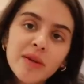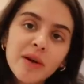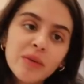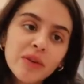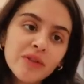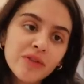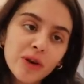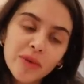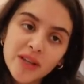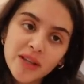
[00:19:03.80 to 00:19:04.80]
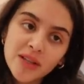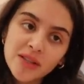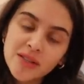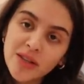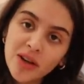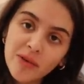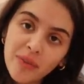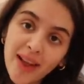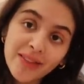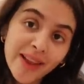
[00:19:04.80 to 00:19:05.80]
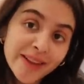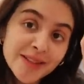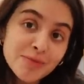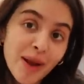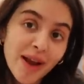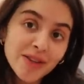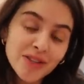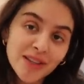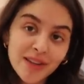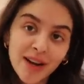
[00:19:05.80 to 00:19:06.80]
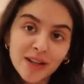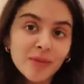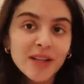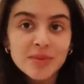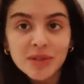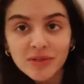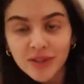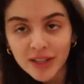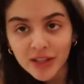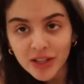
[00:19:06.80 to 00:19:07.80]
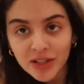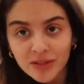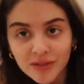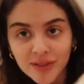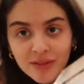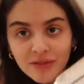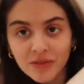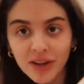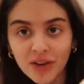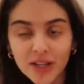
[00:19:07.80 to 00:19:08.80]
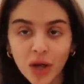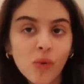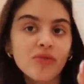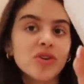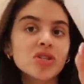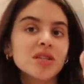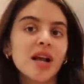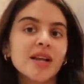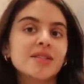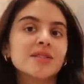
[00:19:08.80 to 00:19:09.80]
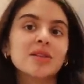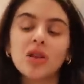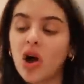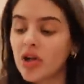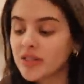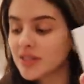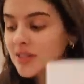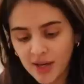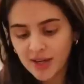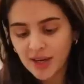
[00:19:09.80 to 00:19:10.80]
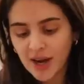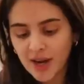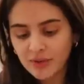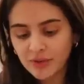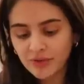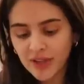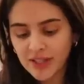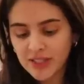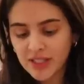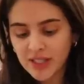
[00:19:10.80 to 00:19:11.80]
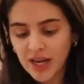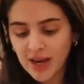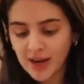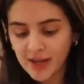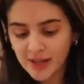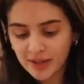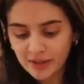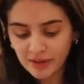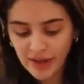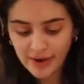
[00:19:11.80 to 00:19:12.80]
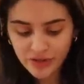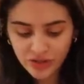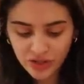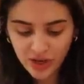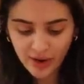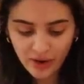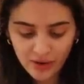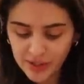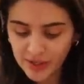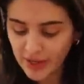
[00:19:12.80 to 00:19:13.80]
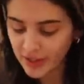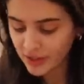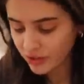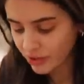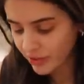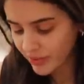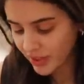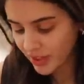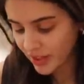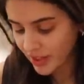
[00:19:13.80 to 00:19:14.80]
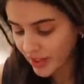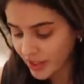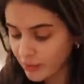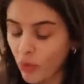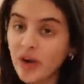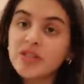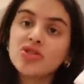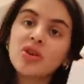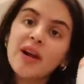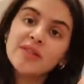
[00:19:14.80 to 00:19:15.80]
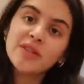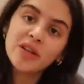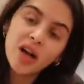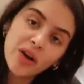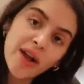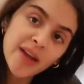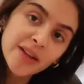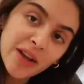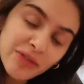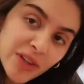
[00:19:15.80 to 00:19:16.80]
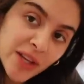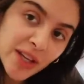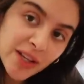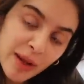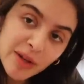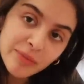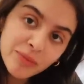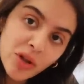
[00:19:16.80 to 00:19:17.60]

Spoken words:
came out with a firming serum. I like this packaging. It kind of reminds me of like a very oversized gloss and an eye reflecting eye and lash gel, a night treatment and a moisturizer. Okay, I feel like, I mean,